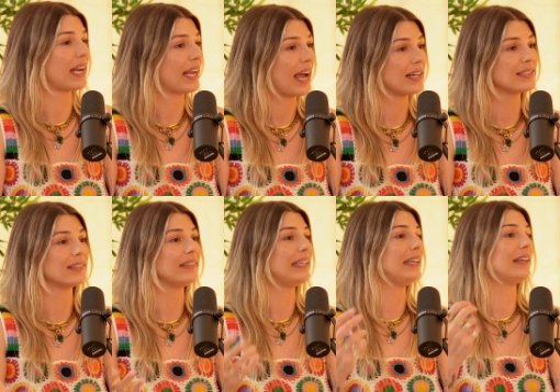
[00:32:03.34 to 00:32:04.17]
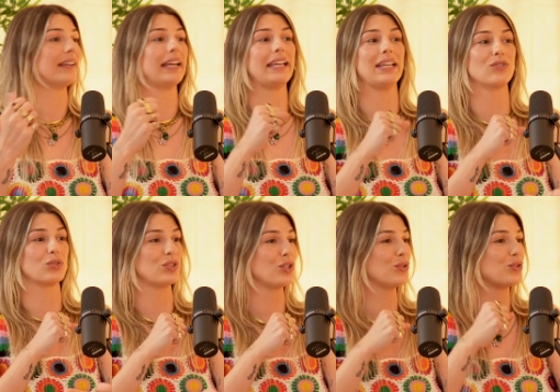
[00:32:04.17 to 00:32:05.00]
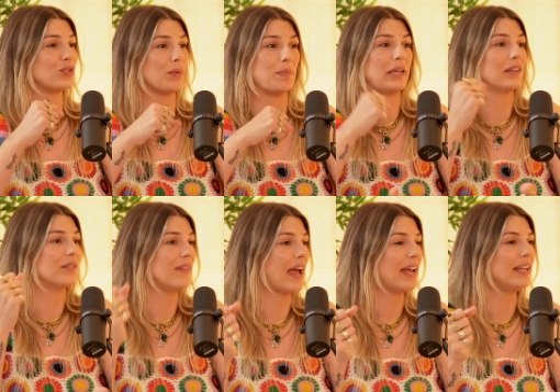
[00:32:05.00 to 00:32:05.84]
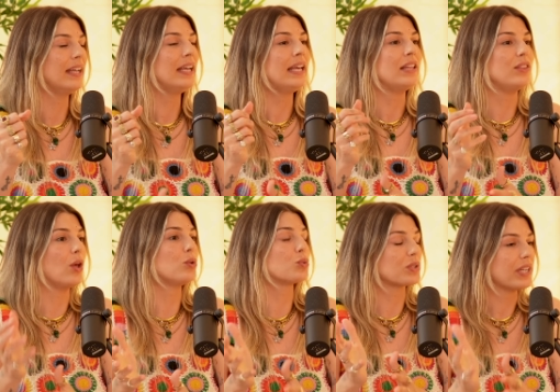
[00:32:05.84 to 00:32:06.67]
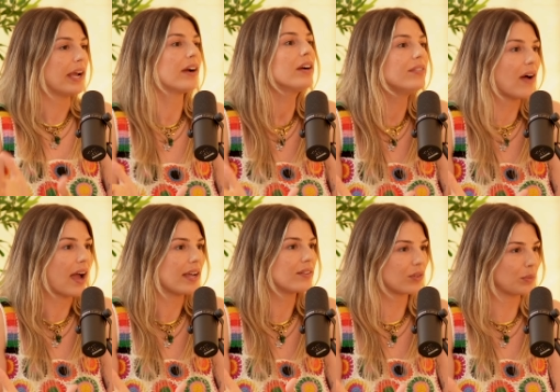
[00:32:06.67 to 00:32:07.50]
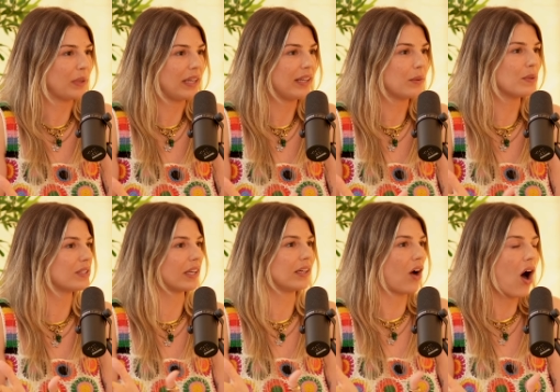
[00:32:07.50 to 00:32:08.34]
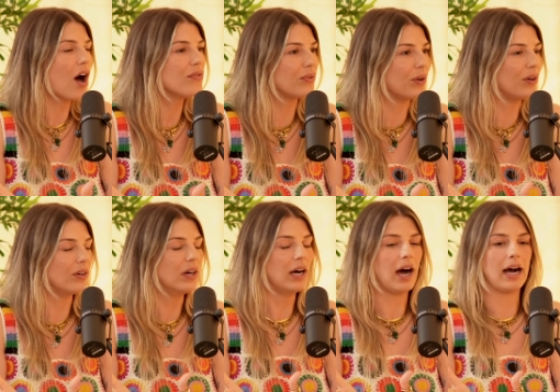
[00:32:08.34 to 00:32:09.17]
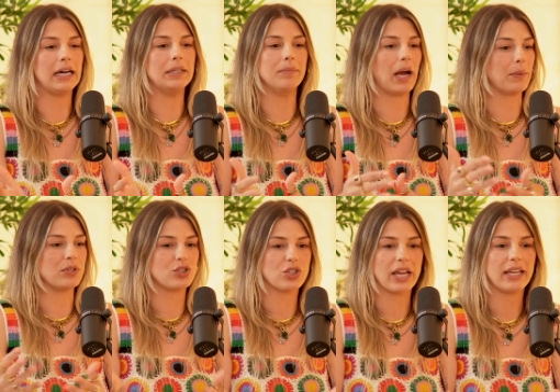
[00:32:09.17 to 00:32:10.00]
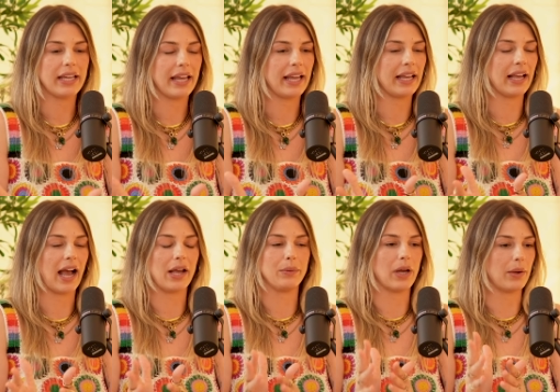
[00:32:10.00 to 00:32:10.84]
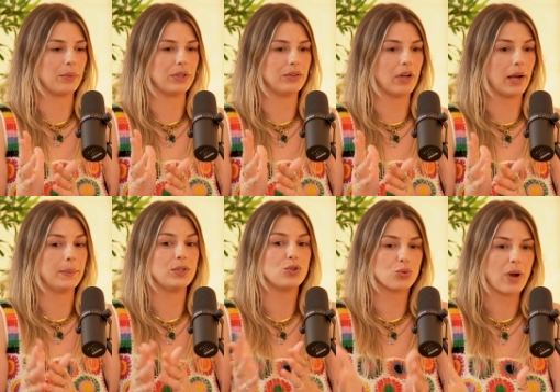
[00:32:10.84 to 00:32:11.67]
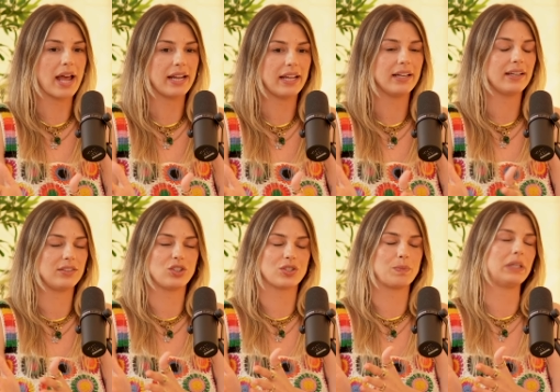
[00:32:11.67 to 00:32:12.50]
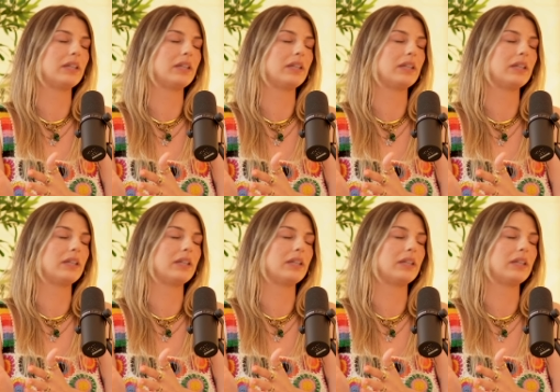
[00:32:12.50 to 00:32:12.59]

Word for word: that I had to lead and like introduce a big event. Those were terrifying for me. It was like awful. Um, I was shaking. I, I would I would dread it just